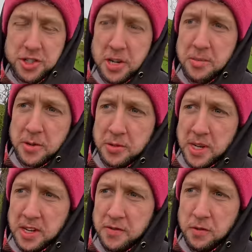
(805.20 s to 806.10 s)
sheep
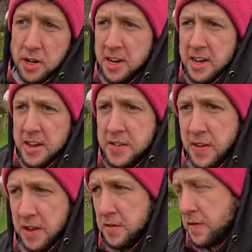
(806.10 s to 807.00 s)
between
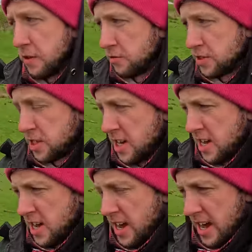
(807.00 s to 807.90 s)
five fields.
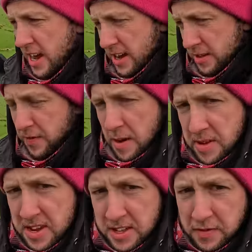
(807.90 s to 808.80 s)
The farm
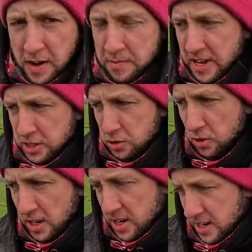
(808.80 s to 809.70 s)
here and the farm next
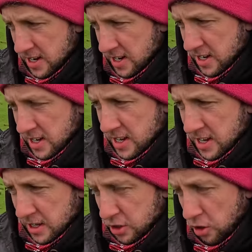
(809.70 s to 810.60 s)
door.
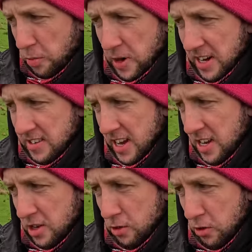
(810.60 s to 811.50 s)
So all pretty tight
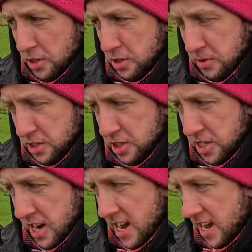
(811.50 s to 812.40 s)
and close, which is
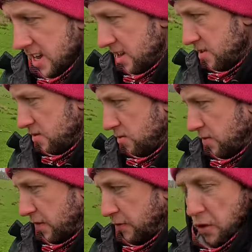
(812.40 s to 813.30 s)
great.
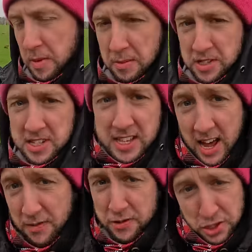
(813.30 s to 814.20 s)
We've got 4 members of
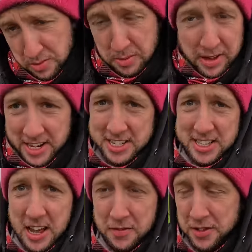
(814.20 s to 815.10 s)
staff, which should be plenty of
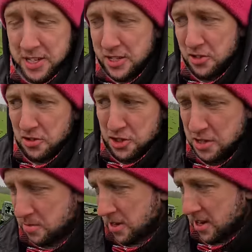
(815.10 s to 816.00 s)
staff for 600 sheep.